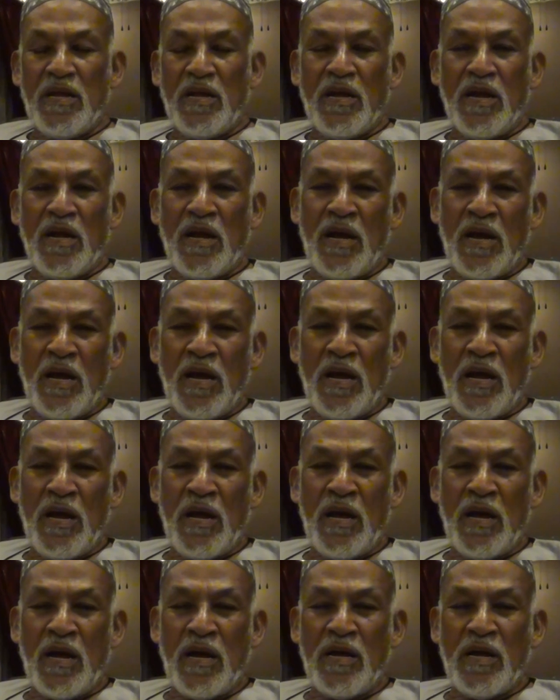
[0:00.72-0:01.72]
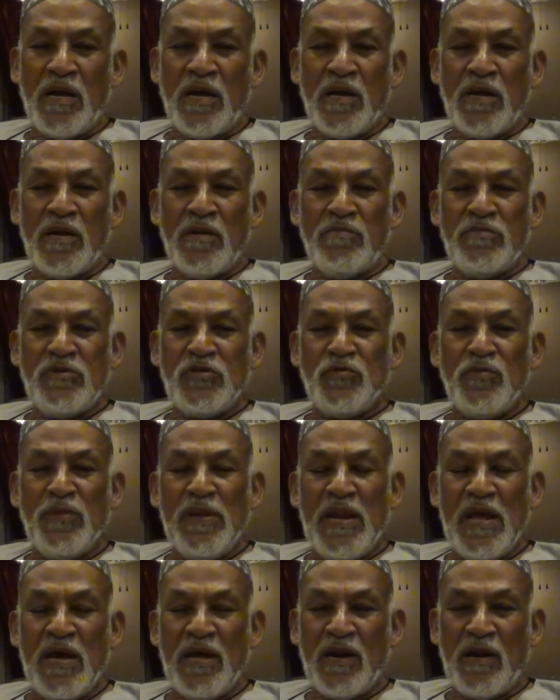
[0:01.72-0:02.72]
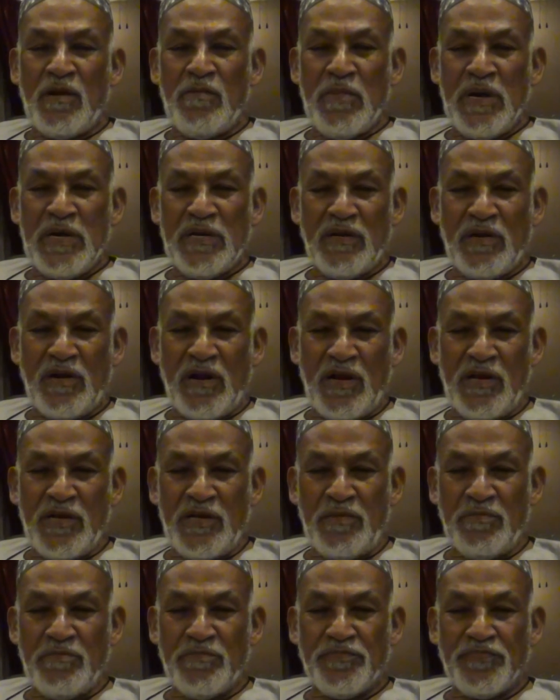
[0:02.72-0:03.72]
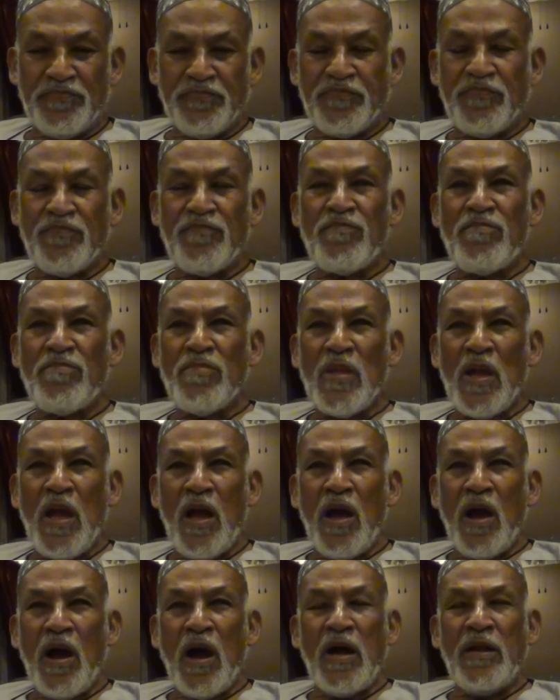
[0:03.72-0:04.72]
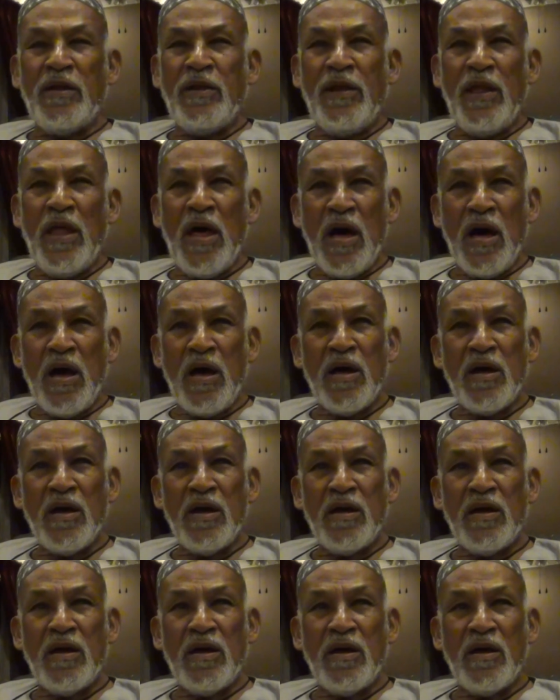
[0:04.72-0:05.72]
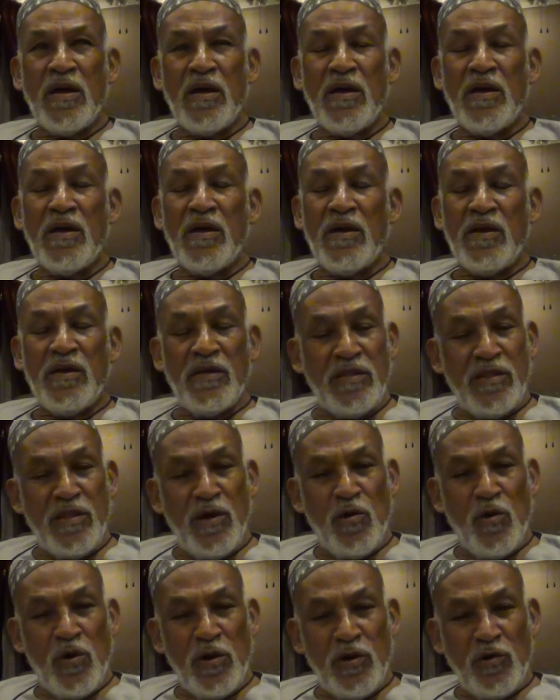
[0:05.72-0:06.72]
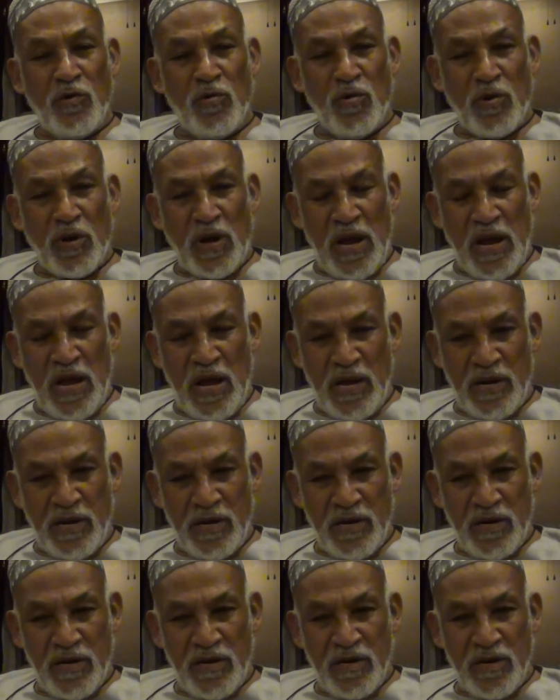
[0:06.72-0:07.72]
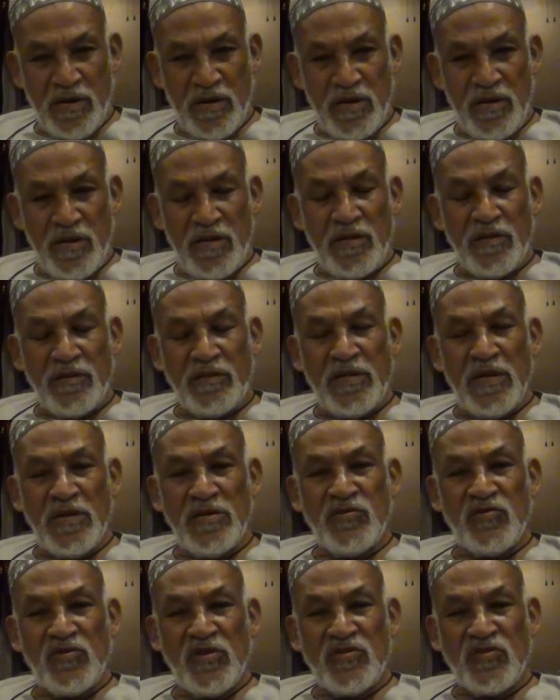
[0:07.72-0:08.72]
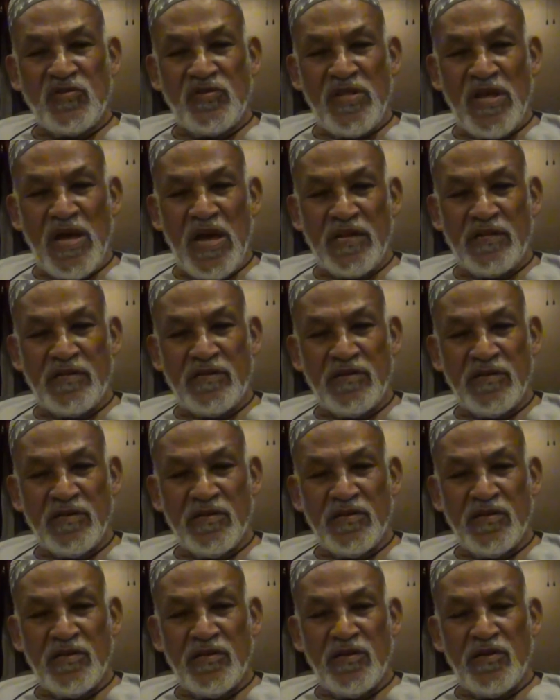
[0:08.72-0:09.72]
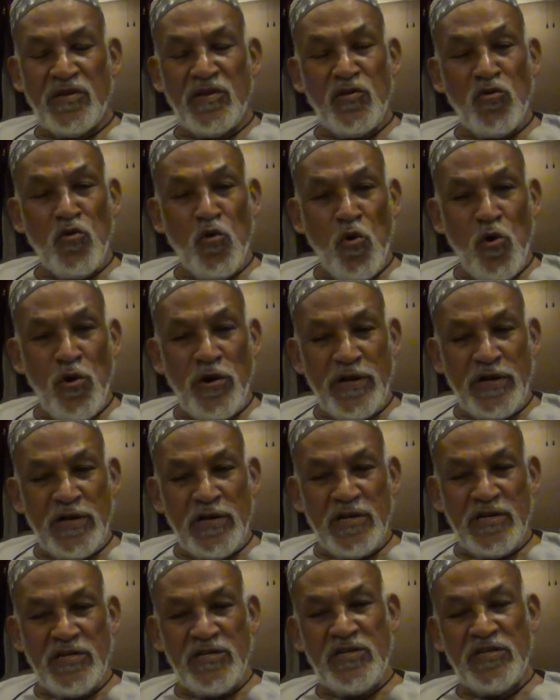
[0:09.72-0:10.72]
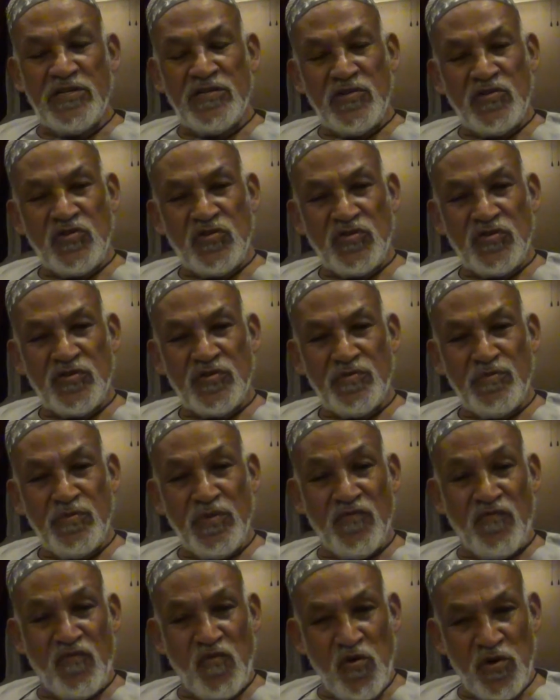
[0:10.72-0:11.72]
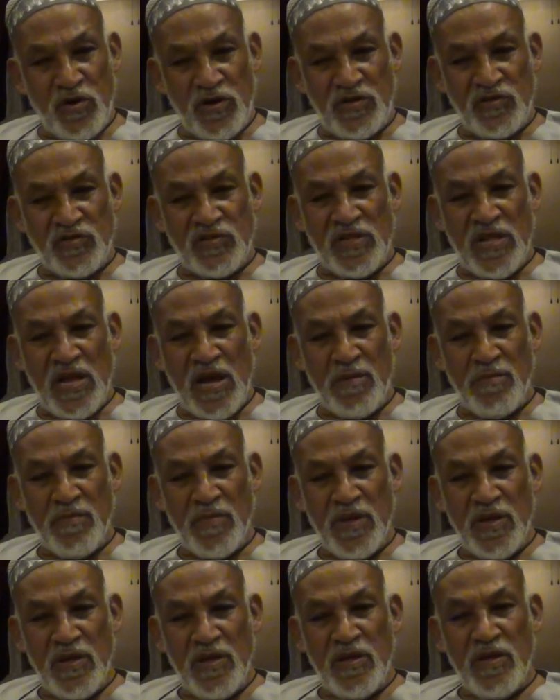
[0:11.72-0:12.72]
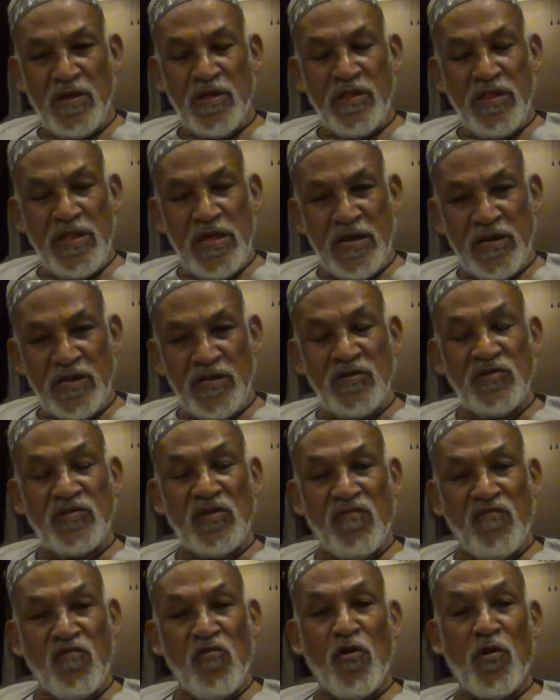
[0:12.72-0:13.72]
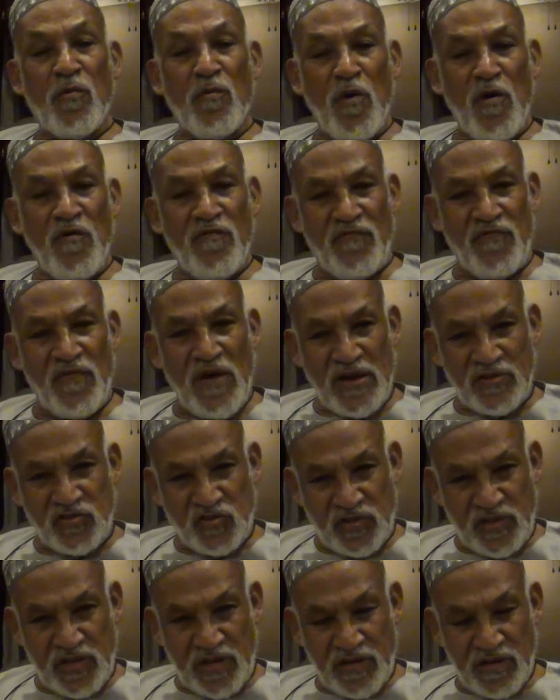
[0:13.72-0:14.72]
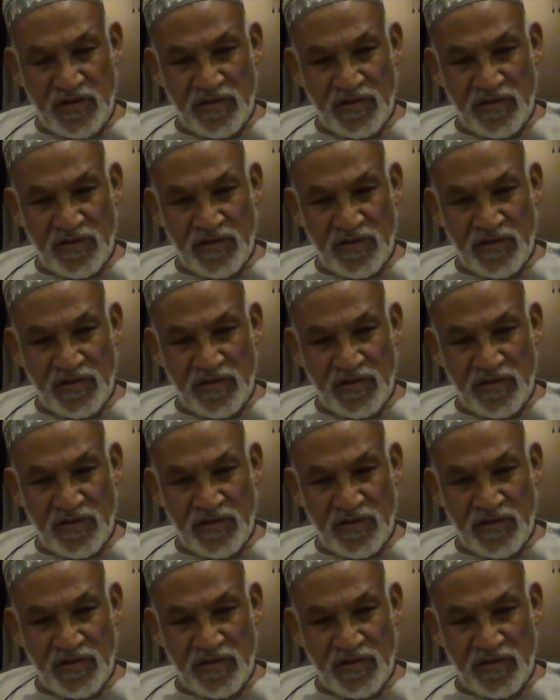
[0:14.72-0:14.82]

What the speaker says: Uh, Bismillah ar-Rahman ar-Rahim. Allah in the Holy Quran tells us that in all religions before Islam there is a form of fasting.